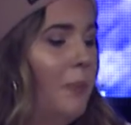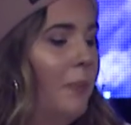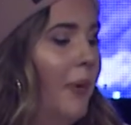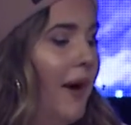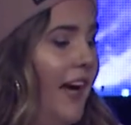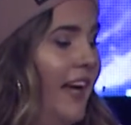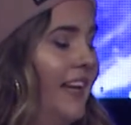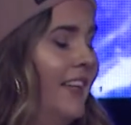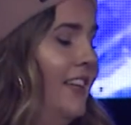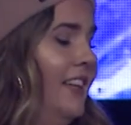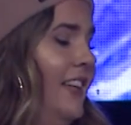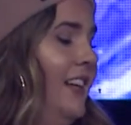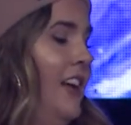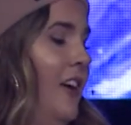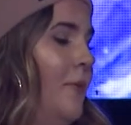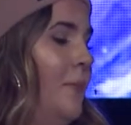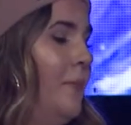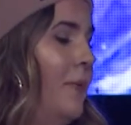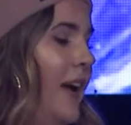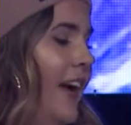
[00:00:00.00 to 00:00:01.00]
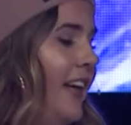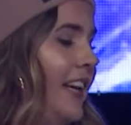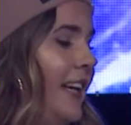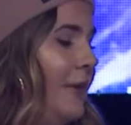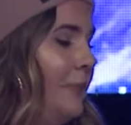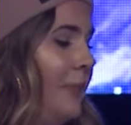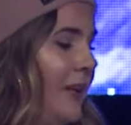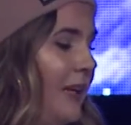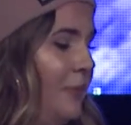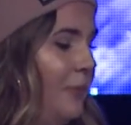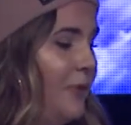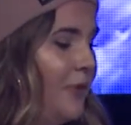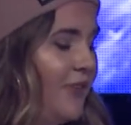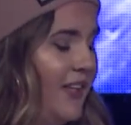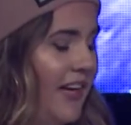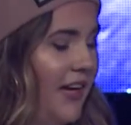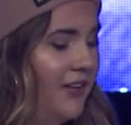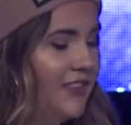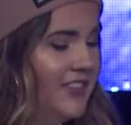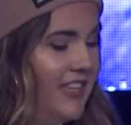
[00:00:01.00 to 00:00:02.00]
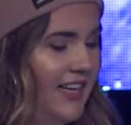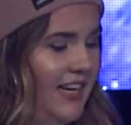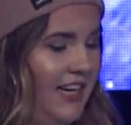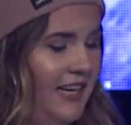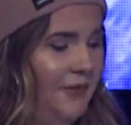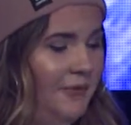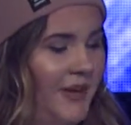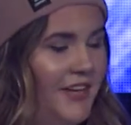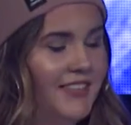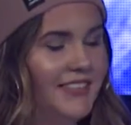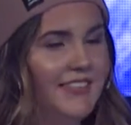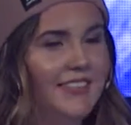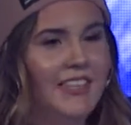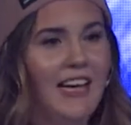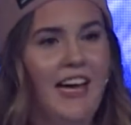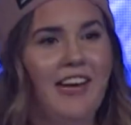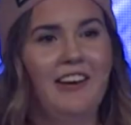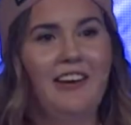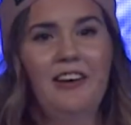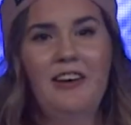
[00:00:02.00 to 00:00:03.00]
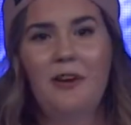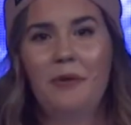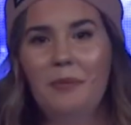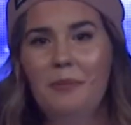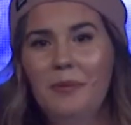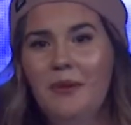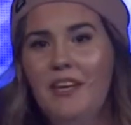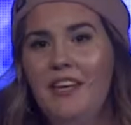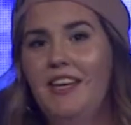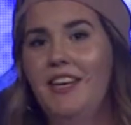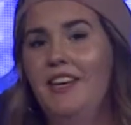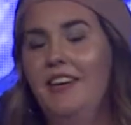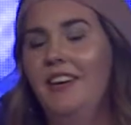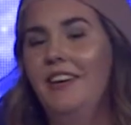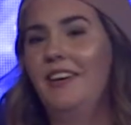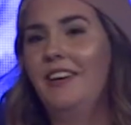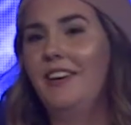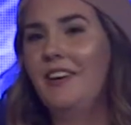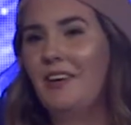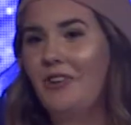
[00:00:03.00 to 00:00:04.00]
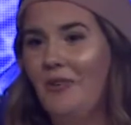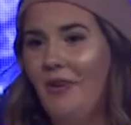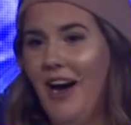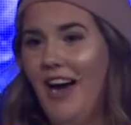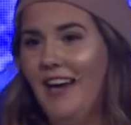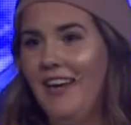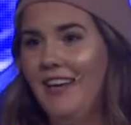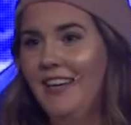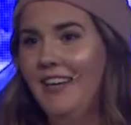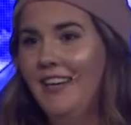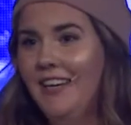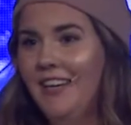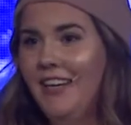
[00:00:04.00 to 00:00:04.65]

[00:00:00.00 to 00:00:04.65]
But Many people yelled at him and said, "Be quiet."